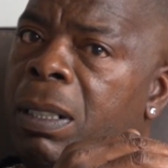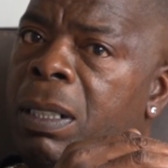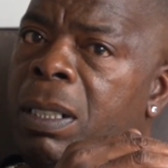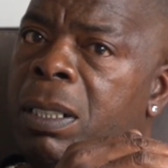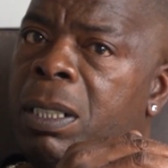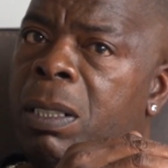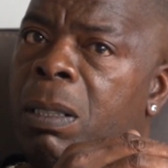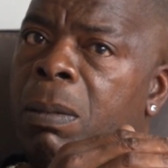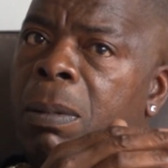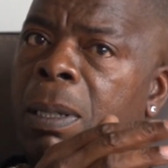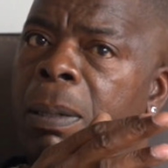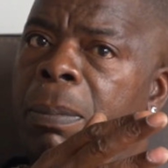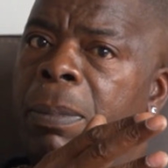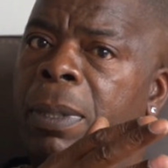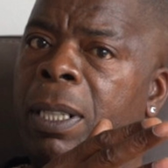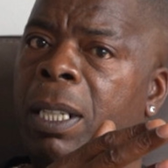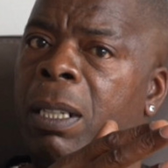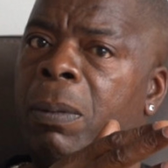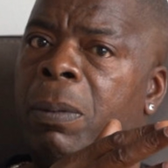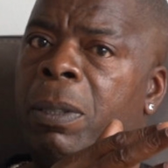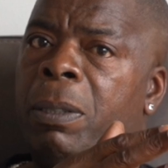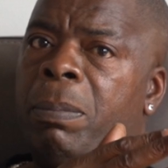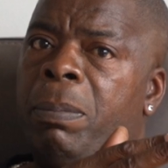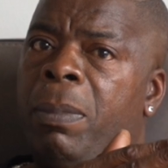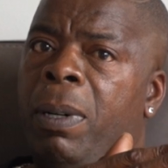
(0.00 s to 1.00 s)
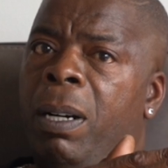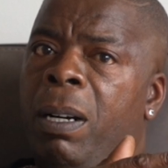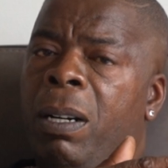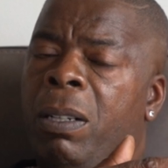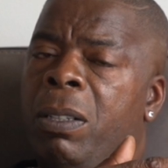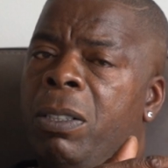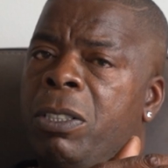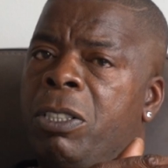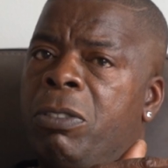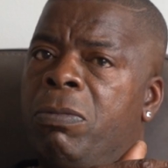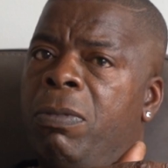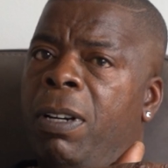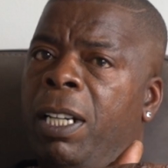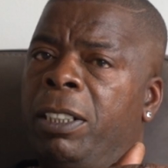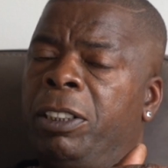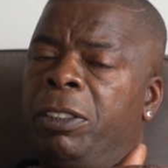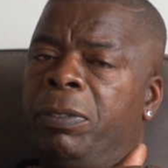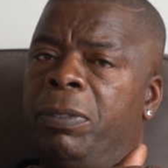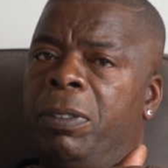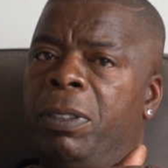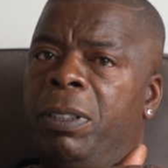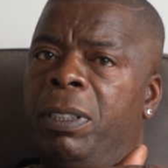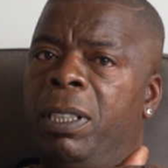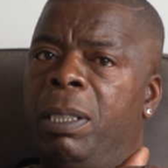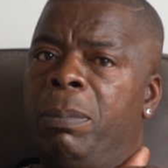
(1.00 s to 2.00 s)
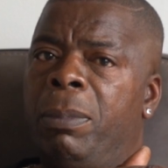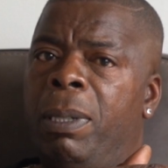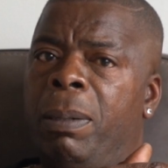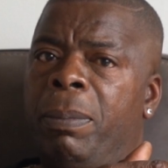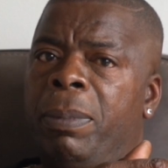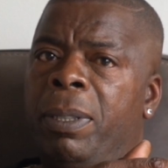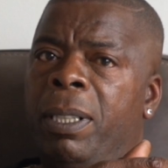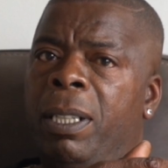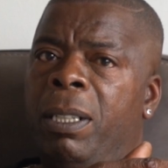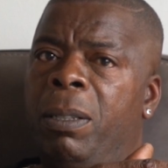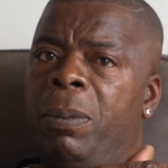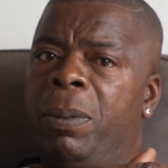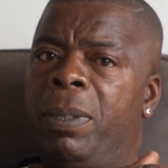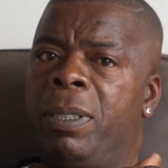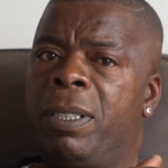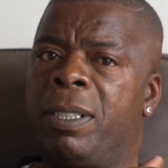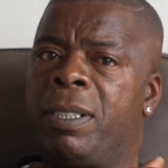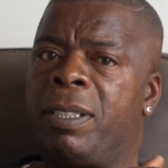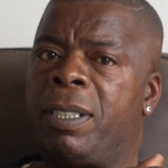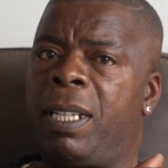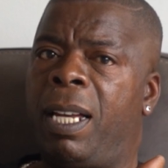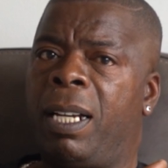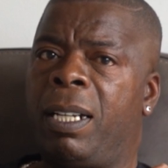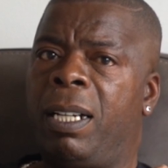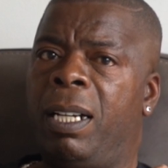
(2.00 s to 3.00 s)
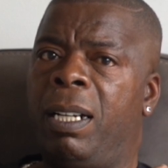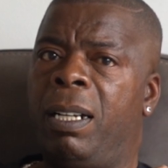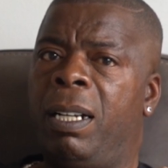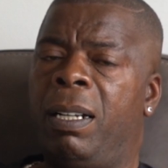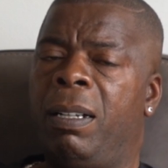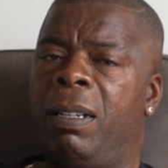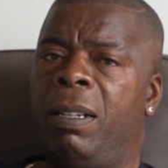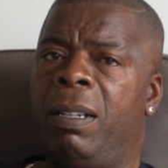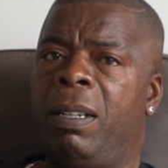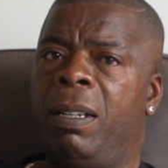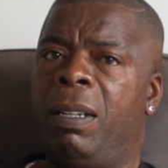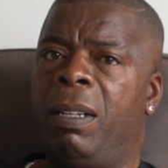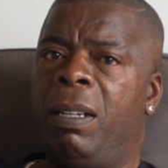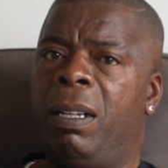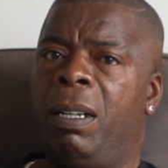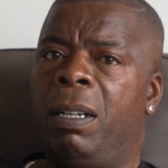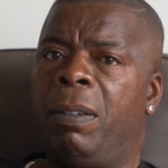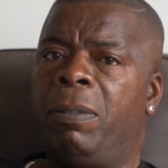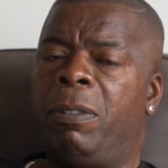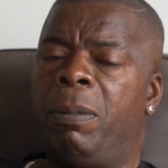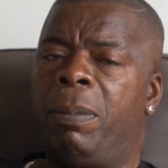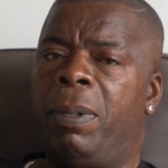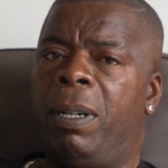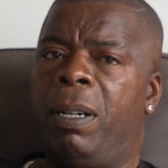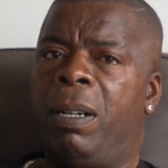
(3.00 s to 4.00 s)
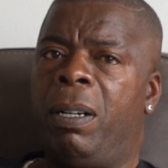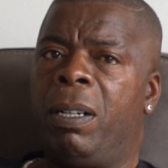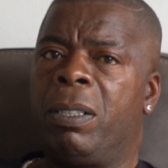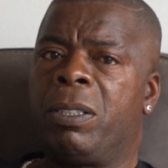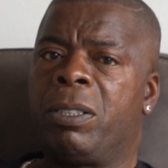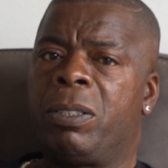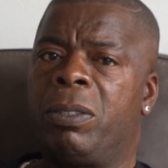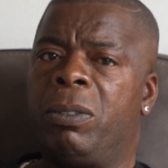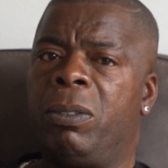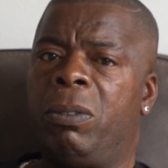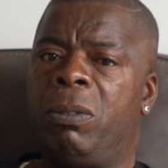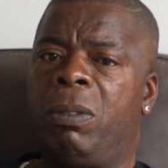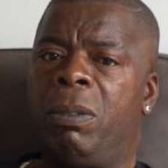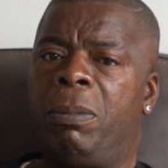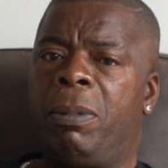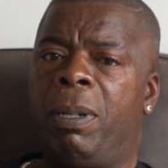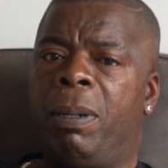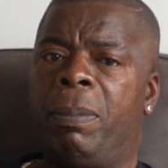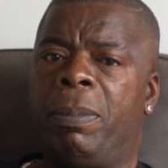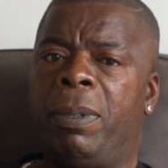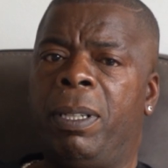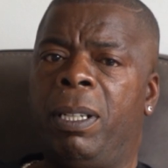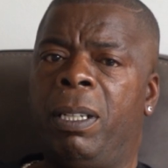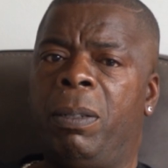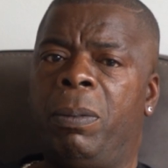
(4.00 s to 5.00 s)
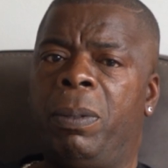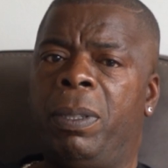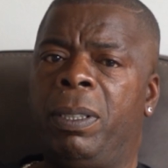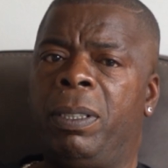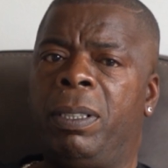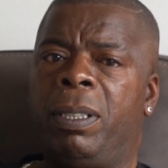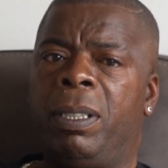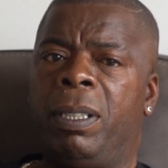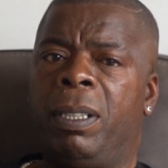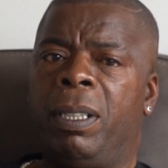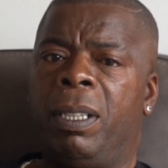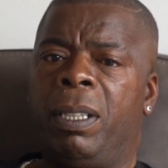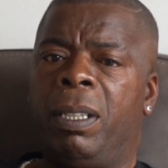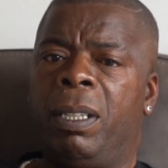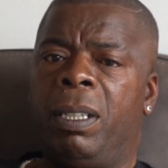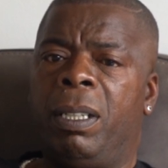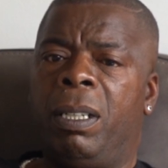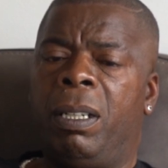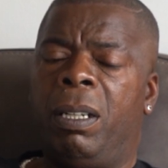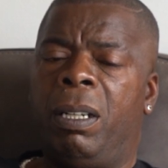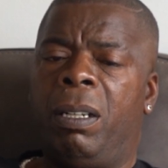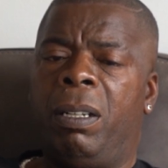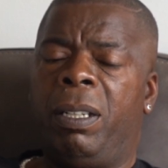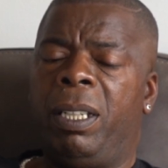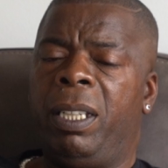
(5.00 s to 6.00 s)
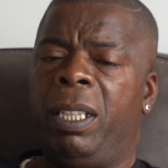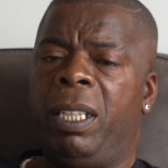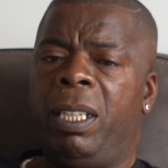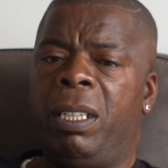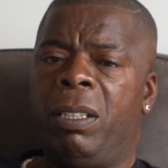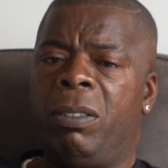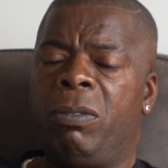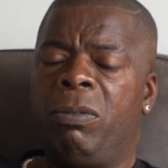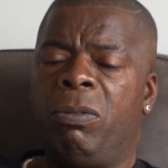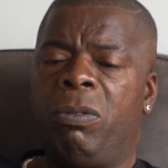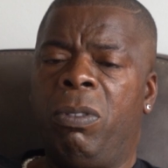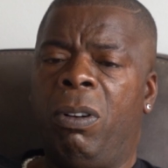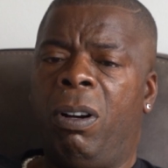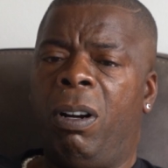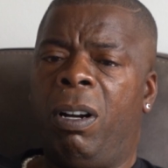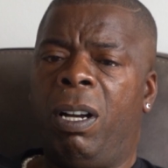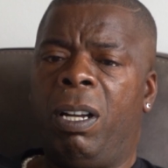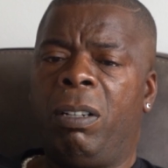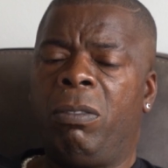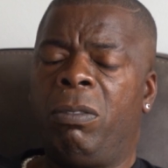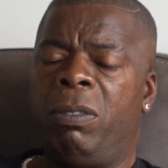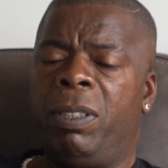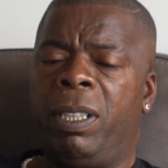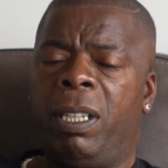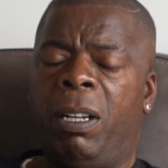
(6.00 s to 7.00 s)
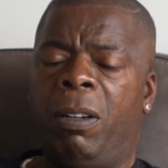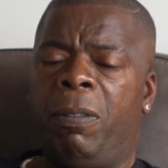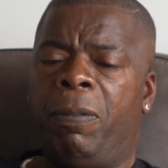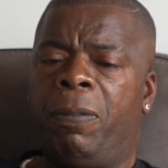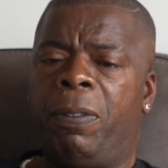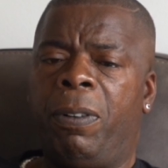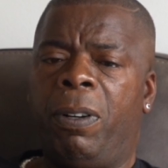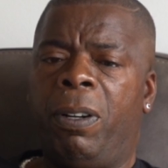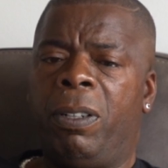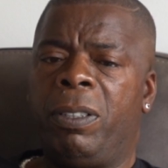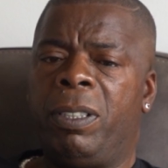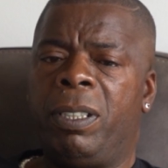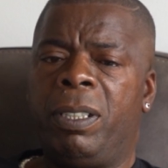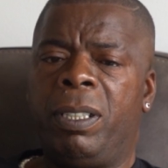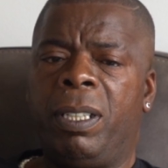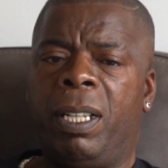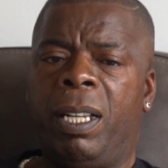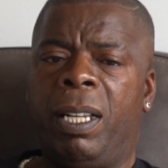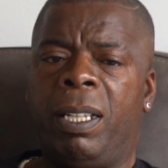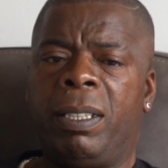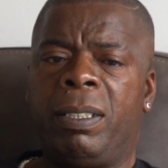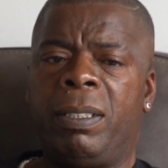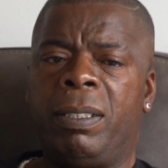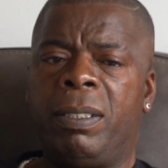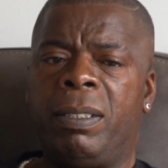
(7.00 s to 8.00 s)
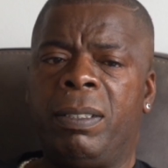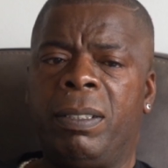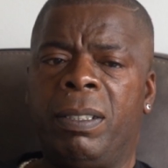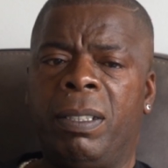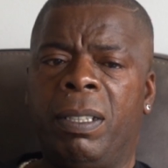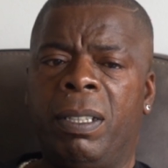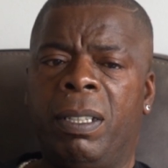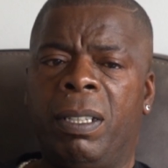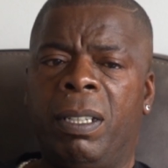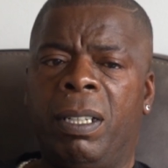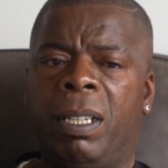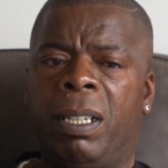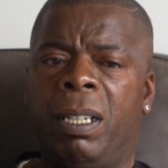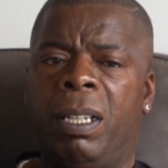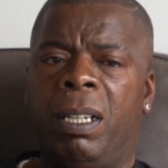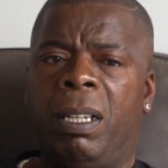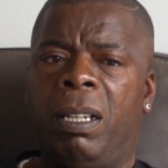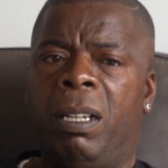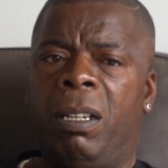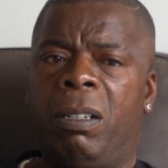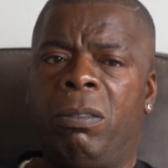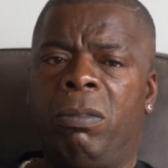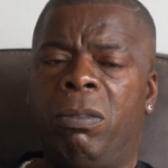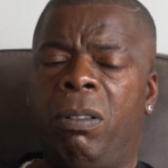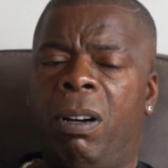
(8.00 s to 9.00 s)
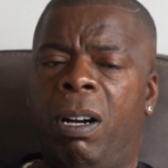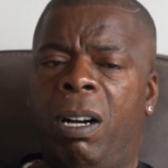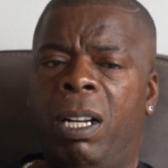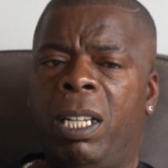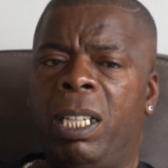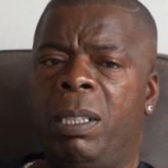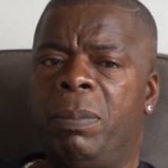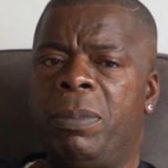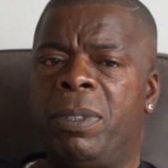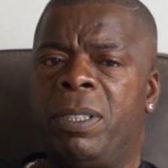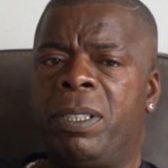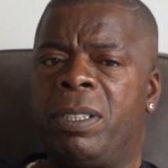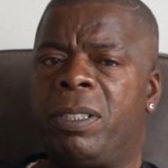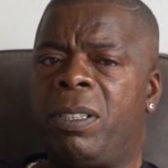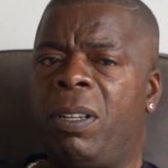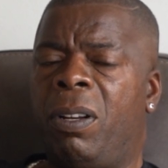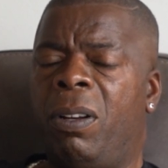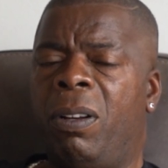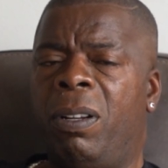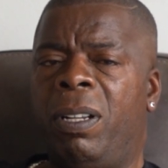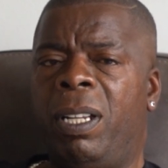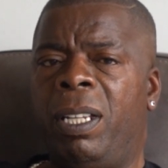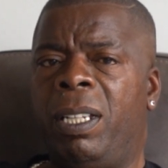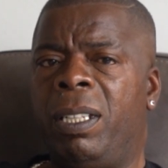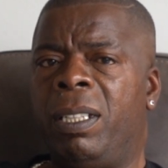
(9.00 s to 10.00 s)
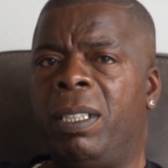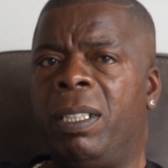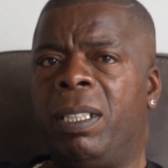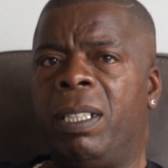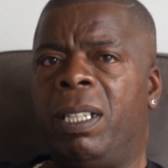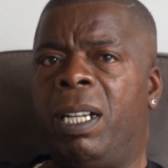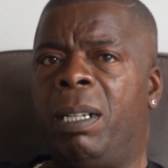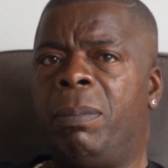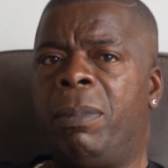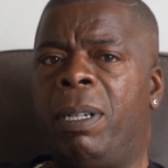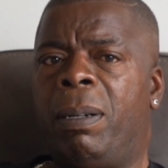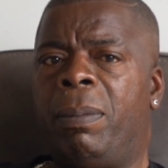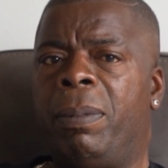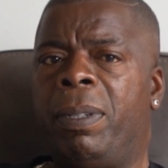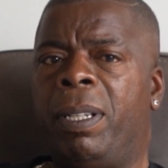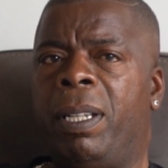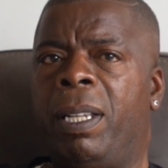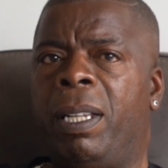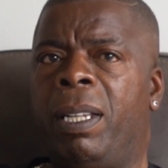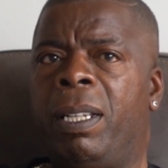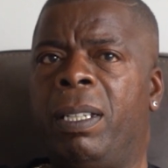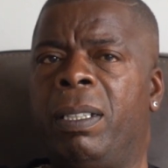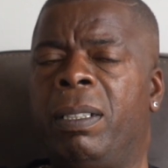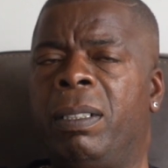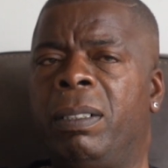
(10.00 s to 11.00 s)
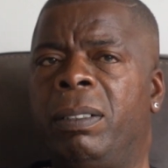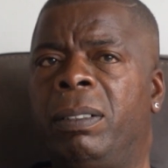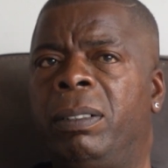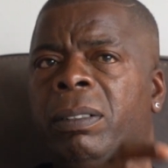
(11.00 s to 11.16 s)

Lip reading: So I'm up there with Marcus Rashford, I'm up there with Saka from Arsenal, I'm up there with Ian Wright, Rio Ferdinand, Raheem Sterling, I'm up there.